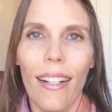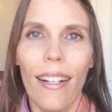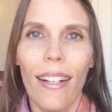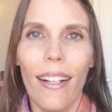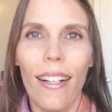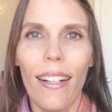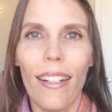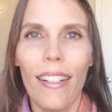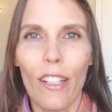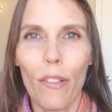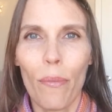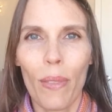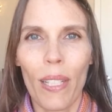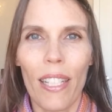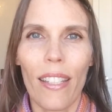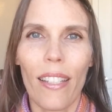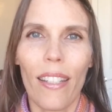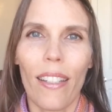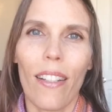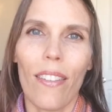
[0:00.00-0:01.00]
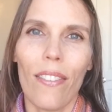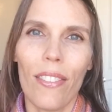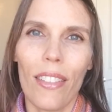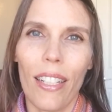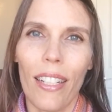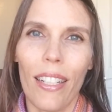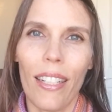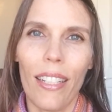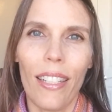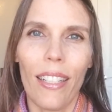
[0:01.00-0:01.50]
Hi, I'm Lisa
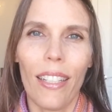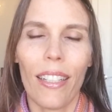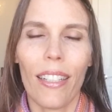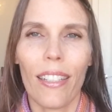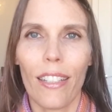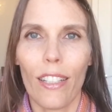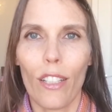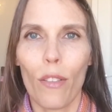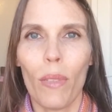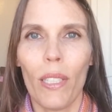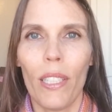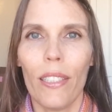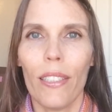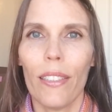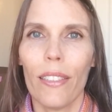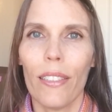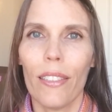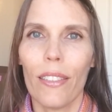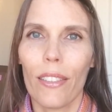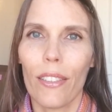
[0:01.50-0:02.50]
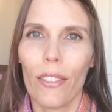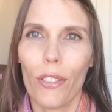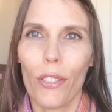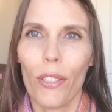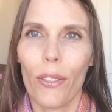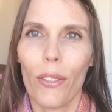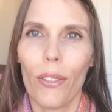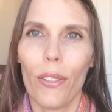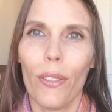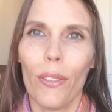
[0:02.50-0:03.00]
Loveday, and I'm here to
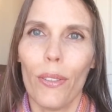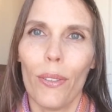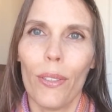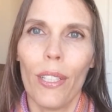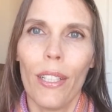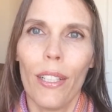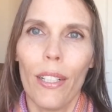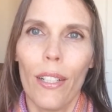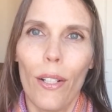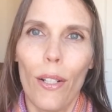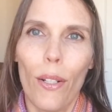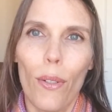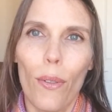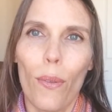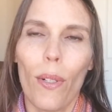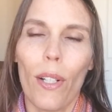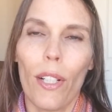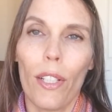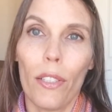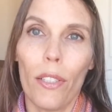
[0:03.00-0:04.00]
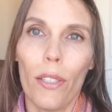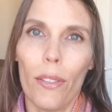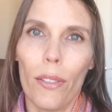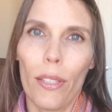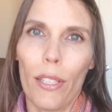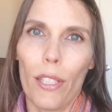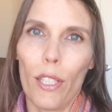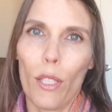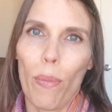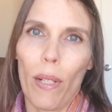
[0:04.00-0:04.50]
show you what
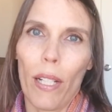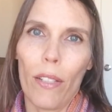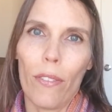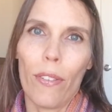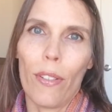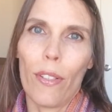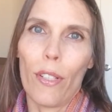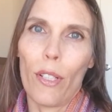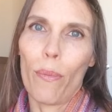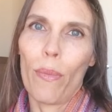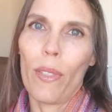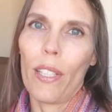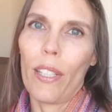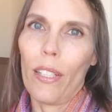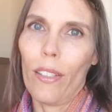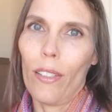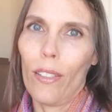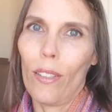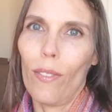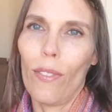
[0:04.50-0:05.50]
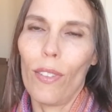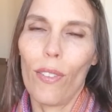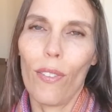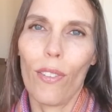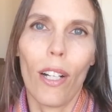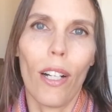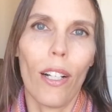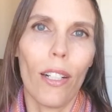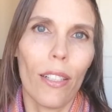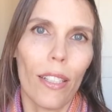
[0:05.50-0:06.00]
yogis buy for themselves
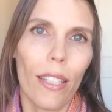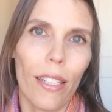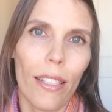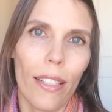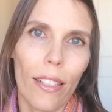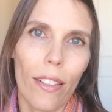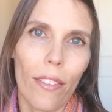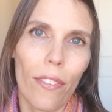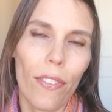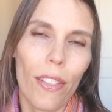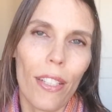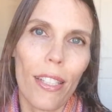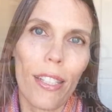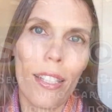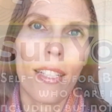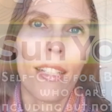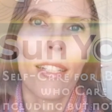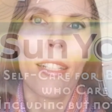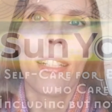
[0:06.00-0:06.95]
for holiday gifts.